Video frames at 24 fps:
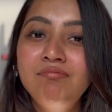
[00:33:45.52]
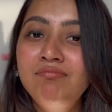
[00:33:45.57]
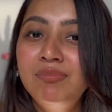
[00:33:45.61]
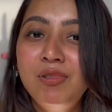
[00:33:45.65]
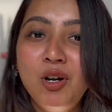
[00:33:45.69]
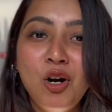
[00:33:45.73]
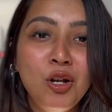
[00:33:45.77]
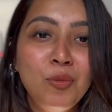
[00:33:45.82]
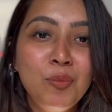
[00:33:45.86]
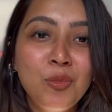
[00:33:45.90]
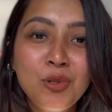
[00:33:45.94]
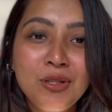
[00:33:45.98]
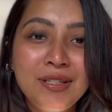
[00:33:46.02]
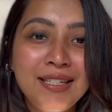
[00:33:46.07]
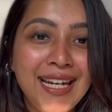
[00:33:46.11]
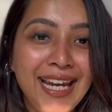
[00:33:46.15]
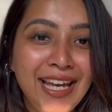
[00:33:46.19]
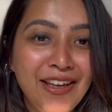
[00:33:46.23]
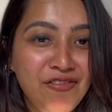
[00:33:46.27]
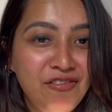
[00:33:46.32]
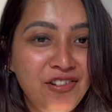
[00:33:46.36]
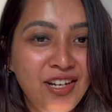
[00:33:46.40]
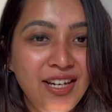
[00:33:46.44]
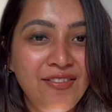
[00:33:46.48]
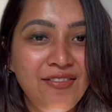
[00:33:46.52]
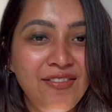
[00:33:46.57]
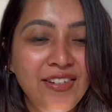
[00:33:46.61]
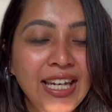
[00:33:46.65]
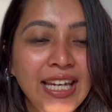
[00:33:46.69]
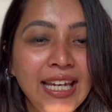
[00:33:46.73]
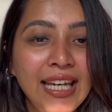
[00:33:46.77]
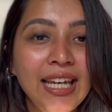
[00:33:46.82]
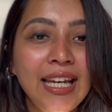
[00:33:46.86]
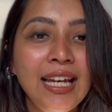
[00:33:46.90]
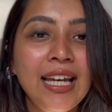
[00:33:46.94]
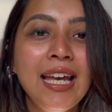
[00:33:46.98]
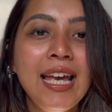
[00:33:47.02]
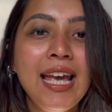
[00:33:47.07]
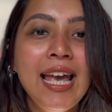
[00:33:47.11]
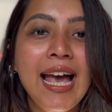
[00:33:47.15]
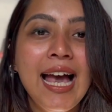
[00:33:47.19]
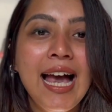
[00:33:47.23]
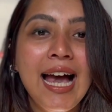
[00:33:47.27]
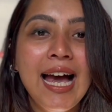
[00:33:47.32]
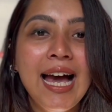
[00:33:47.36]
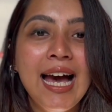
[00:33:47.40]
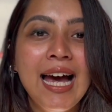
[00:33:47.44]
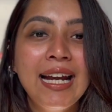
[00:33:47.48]
almost every week,
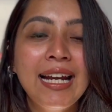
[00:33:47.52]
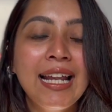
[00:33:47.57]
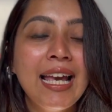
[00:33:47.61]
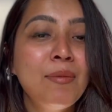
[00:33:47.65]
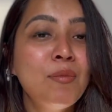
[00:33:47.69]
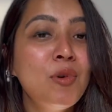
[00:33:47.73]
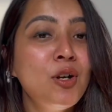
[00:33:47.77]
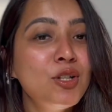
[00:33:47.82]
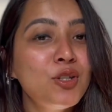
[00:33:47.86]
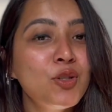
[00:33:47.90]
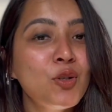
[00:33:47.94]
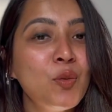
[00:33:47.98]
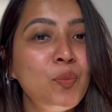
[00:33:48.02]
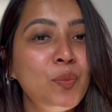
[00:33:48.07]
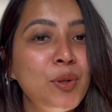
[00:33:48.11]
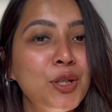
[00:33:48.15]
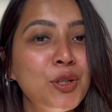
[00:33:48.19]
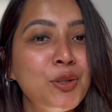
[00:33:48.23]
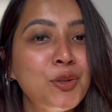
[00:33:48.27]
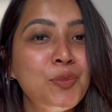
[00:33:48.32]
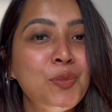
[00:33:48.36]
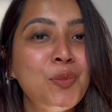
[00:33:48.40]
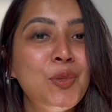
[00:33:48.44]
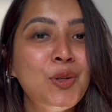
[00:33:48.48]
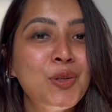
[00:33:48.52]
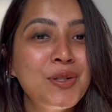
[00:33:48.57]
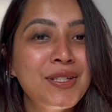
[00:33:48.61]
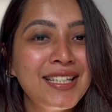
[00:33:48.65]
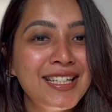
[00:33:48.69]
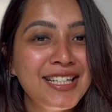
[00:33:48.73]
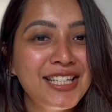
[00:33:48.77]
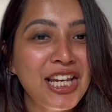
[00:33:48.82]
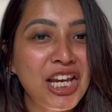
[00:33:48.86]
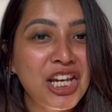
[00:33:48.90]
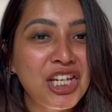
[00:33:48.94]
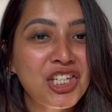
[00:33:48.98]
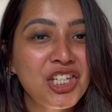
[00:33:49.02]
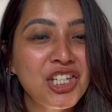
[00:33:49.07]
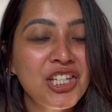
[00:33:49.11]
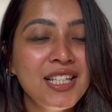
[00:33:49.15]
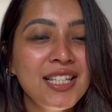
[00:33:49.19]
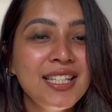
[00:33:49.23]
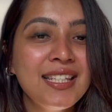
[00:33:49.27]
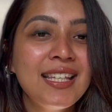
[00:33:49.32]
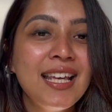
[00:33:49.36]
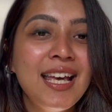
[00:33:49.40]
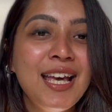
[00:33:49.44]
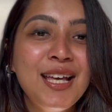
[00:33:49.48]
and I'm also open to more
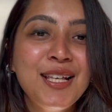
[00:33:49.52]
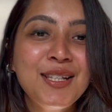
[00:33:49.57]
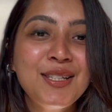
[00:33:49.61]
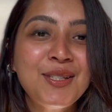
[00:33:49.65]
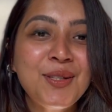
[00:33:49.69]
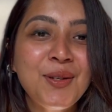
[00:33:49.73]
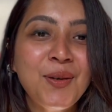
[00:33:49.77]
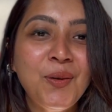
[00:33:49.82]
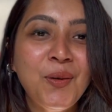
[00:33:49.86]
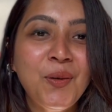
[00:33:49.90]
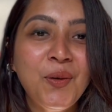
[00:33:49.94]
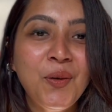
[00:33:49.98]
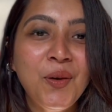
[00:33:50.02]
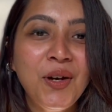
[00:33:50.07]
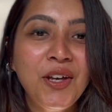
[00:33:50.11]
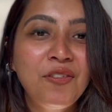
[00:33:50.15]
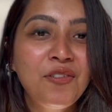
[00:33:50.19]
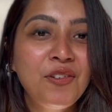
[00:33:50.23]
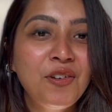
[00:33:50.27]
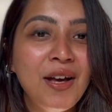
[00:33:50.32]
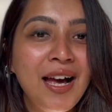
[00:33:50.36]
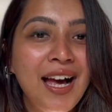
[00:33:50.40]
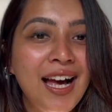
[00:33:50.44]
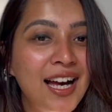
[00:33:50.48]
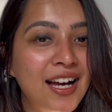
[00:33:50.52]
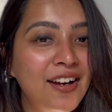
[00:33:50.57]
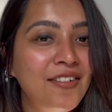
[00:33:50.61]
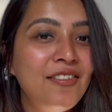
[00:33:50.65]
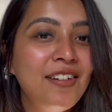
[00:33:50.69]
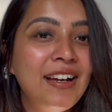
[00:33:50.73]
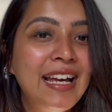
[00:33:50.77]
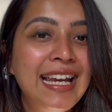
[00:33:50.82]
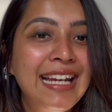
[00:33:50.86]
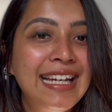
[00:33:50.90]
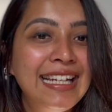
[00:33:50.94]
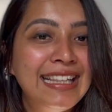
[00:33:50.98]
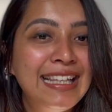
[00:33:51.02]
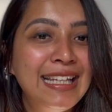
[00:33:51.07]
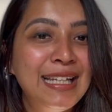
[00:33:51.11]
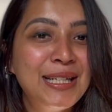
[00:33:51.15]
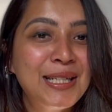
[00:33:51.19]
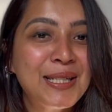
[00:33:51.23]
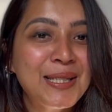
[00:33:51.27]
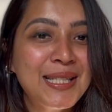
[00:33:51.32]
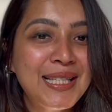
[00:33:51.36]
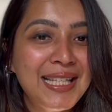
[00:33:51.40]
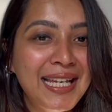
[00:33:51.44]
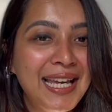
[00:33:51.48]
suggestions. So if you have anything
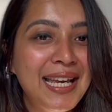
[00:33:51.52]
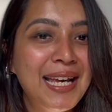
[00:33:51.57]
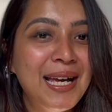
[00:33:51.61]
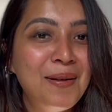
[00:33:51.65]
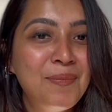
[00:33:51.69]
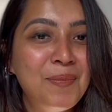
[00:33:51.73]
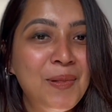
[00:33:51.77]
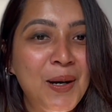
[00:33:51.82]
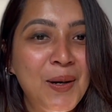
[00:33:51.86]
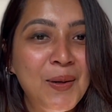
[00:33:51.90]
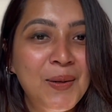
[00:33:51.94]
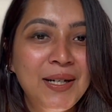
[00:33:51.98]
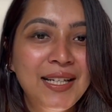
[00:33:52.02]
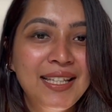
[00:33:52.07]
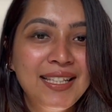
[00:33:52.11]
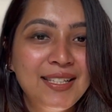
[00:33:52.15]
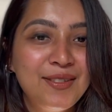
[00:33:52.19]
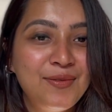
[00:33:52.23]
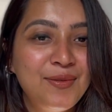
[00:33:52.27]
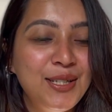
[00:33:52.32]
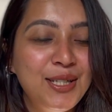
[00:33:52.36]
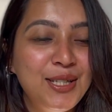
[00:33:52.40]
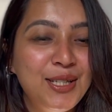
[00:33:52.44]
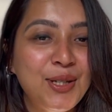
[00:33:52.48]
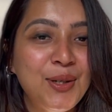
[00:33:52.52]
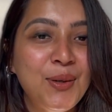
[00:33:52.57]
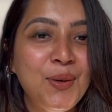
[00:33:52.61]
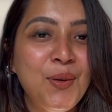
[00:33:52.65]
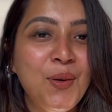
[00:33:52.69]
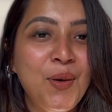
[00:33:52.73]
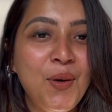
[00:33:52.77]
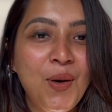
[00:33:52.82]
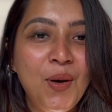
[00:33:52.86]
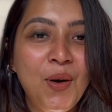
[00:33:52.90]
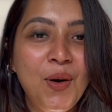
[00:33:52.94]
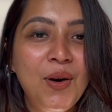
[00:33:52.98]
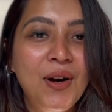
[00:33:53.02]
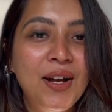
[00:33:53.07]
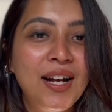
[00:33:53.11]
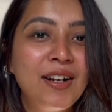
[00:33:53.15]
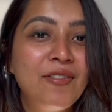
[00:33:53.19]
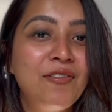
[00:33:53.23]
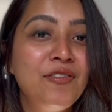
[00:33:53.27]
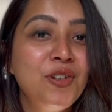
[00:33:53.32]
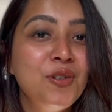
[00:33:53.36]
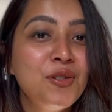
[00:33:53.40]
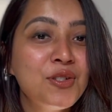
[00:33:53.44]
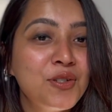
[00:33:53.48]
to say about this video or
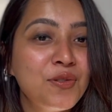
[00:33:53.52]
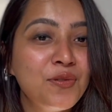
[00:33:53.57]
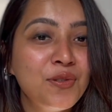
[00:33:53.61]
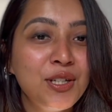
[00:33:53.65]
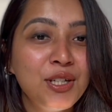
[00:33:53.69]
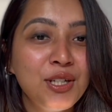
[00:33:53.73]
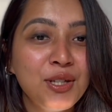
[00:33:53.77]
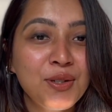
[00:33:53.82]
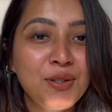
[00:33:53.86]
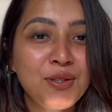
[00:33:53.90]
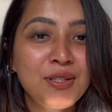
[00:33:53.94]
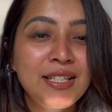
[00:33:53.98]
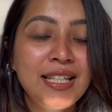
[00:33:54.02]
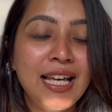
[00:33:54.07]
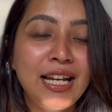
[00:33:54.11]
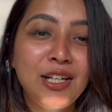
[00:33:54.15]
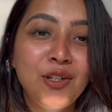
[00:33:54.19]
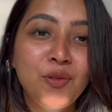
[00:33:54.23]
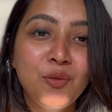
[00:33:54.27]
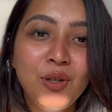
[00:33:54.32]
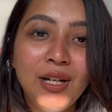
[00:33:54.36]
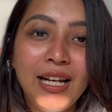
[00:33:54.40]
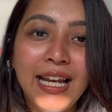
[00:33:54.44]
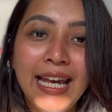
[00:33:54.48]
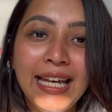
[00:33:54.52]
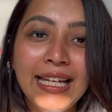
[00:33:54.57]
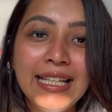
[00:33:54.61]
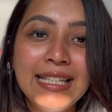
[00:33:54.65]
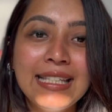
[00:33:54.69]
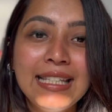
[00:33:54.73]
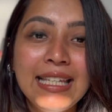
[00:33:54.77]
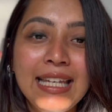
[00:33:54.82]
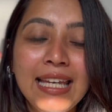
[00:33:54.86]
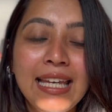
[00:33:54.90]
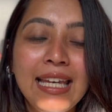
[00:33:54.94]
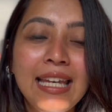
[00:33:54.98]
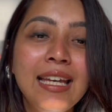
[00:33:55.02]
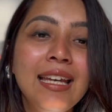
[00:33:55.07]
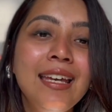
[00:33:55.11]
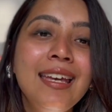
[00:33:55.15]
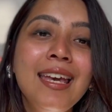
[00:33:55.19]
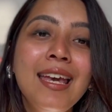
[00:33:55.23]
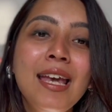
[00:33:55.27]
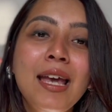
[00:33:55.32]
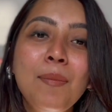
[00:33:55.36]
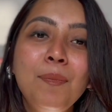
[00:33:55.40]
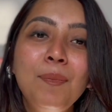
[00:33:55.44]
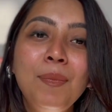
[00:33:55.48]
future videos that you would like seeing,
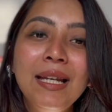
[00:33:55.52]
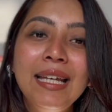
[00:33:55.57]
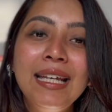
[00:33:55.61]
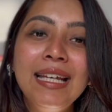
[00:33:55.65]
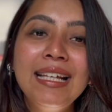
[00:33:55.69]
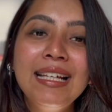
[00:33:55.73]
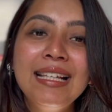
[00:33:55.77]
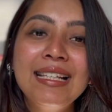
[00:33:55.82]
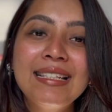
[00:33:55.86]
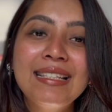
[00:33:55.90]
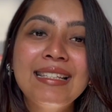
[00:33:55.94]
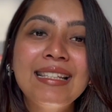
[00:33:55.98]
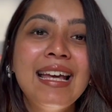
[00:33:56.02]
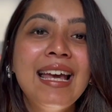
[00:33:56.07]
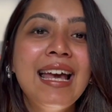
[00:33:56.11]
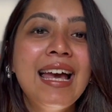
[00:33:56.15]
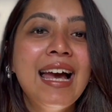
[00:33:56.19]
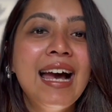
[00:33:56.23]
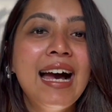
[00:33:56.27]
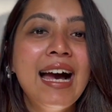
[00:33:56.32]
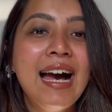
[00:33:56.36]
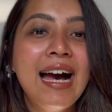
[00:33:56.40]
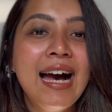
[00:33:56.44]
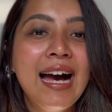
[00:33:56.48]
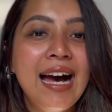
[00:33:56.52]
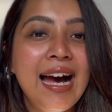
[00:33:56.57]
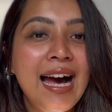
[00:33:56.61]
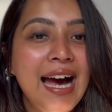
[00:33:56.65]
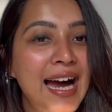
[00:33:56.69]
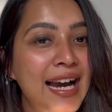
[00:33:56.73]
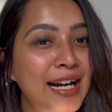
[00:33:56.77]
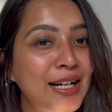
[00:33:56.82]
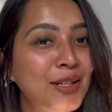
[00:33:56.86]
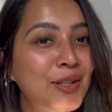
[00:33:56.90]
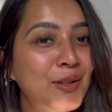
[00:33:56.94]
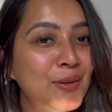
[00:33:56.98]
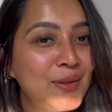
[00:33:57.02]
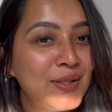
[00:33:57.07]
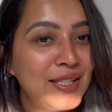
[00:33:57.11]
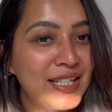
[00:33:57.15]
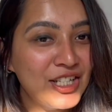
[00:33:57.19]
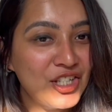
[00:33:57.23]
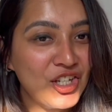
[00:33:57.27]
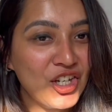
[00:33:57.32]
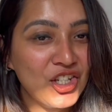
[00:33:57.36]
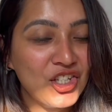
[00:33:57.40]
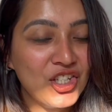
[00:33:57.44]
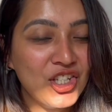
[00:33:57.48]
please add those
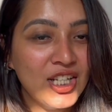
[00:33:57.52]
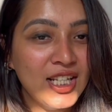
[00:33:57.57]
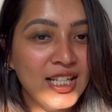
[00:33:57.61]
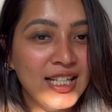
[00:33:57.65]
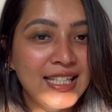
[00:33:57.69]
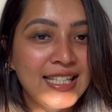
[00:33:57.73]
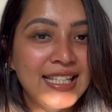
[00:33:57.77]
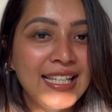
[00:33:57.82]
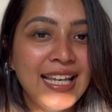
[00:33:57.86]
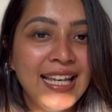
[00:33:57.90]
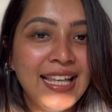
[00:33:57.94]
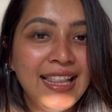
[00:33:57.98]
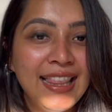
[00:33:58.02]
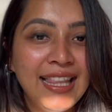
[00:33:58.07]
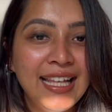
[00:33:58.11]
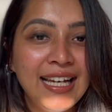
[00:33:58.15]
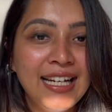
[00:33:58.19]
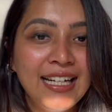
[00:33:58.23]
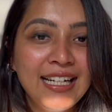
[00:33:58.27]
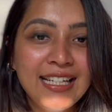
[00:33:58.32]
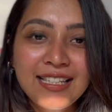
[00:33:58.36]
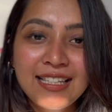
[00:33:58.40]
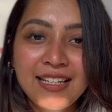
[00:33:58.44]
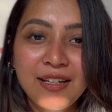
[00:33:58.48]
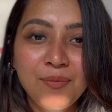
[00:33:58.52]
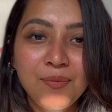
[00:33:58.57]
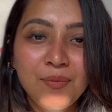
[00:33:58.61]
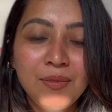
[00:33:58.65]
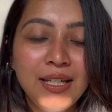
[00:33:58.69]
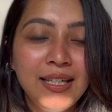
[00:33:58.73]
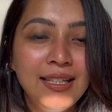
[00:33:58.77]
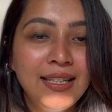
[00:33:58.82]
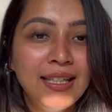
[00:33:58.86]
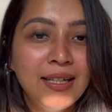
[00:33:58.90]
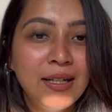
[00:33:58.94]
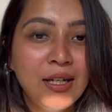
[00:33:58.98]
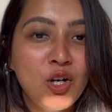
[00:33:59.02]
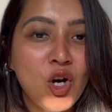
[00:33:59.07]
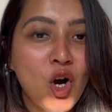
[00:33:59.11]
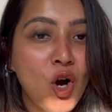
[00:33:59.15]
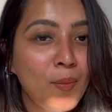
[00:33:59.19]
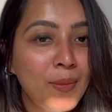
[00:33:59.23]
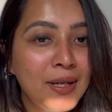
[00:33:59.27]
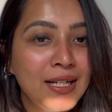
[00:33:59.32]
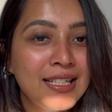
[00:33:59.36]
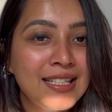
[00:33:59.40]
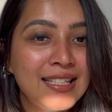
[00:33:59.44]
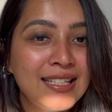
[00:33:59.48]
suggestions in the
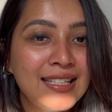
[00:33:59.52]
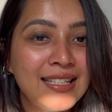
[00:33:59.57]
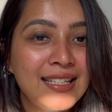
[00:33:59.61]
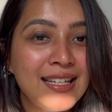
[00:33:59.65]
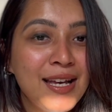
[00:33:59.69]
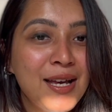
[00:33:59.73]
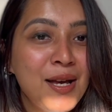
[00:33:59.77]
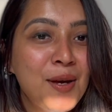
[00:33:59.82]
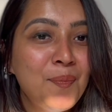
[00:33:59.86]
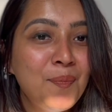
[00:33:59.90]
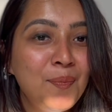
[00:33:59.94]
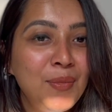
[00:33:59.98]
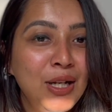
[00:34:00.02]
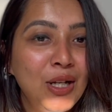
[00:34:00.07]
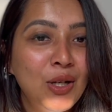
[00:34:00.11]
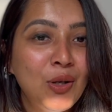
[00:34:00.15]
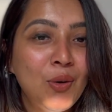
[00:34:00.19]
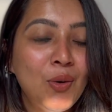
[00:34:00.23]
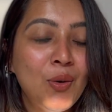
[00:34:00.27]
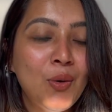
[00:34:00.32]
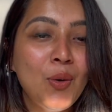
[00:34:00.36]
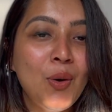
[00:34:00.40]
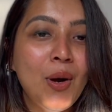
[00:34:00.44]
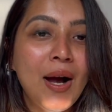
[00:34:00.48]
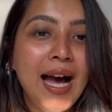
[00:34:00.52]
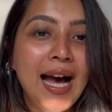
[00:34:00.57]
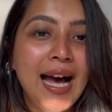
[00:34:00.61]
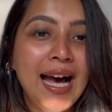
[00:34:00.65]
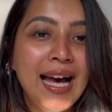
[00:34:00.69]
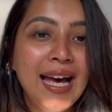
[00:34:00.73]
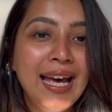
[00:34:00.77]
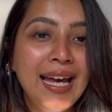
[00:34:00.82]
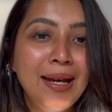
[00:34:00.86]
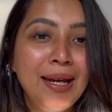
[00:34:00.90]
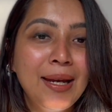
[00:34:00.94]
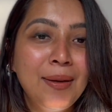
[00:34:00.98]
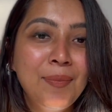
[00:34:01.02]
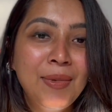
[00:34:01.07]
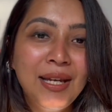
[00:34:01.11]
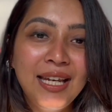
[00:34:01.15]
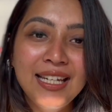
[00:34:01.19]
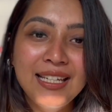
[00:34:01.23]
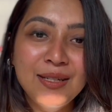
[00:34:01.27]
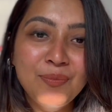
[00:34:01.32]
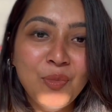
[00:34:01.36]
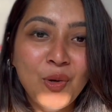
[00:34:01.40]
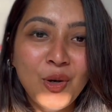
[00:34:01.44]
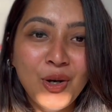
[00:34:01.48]
comments below. I make
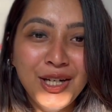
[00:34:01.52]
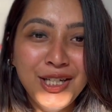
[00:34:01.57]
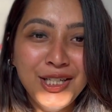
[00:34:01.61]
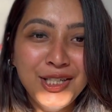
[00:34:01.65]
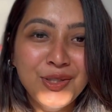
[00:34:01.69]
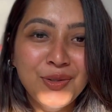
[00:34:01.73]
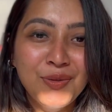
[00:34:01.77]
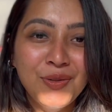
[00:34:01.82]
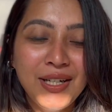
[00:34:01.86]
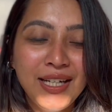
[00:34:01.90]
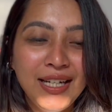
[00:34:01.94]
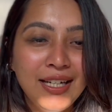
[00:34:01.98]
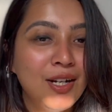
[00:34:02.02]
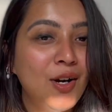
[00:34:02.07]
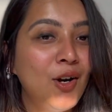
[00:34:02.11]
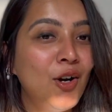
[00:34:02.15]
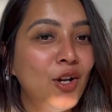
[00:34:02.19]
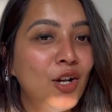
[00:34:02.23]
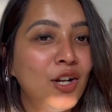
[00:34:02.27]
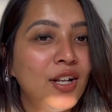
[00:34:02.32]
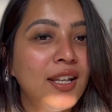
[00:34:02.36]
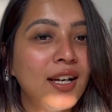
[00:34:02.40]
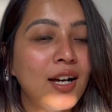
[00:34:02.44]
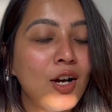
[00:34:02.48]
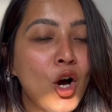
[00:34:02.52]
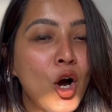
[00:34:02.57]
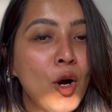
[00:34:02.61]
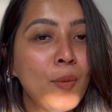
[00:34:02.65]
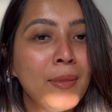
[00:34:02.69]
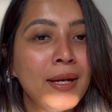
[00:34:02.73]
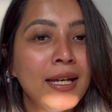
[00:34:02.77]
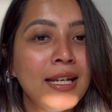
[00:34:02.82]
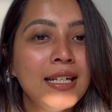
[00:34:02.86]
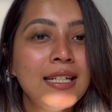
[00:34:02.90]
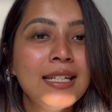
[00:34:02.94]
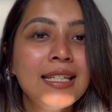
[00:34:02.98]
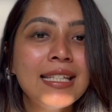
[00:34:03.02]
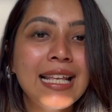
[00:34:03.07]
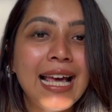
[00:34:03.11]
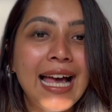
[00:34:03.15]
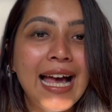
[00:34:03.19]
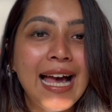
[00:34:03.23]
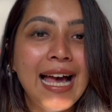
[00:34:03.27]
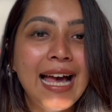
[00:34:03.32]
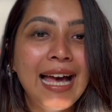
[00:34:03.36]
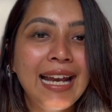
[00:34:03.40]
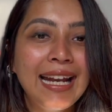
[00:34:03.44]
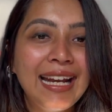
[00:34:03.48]
it a point to read all the comments,
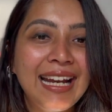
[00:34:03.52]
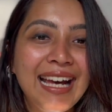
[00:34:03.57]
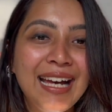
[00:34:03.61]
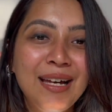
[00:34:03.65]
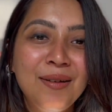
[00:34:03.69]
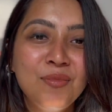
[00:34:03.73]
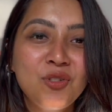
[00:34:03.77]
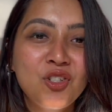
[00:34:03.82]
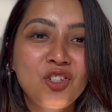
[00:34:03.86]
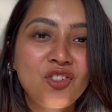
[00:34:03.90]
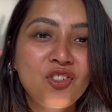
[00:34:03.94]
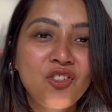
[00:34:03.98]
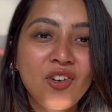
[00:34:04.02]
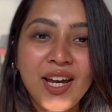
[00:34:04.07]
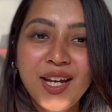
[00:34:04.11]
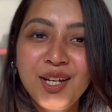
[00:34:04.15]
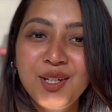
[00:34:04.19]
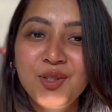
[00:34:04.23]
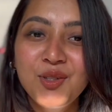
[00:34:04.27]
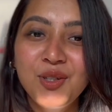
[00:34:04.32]
and I'm just trying to